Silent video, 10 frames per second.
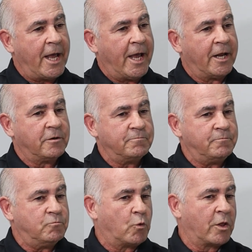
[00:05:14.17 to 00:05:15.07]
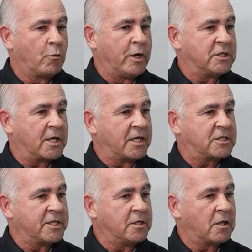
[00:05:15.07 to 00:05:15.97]
And one of the ways that I
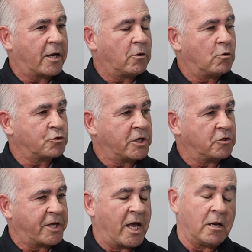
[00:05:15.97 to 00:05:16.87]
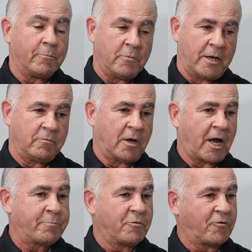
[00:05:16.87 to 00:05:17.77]
see a lot of wholesalers get, and
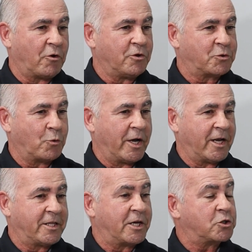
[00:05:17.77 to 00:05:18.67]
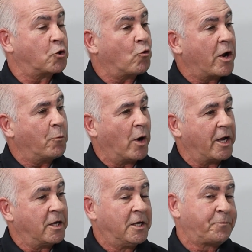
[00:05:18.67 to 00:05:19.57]
I prefer this way, I think it's a great
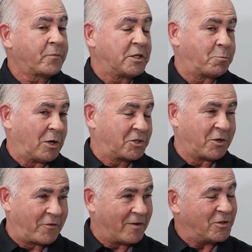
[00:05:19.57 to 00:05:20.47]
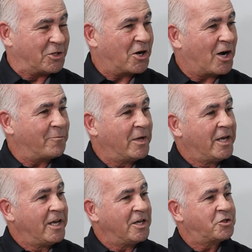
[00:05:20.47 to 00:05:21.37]
way, especially if you have a job,
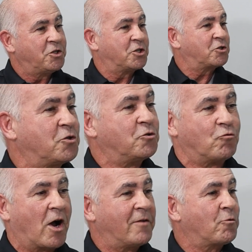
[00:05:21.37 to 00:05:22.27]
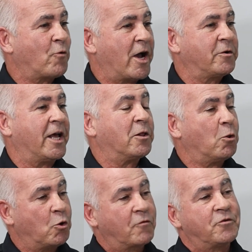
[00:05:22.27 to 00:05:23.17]
is to just drive around
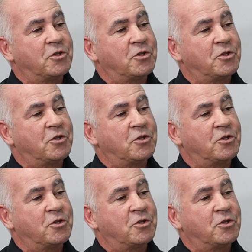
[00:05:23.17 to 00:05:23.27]
and look for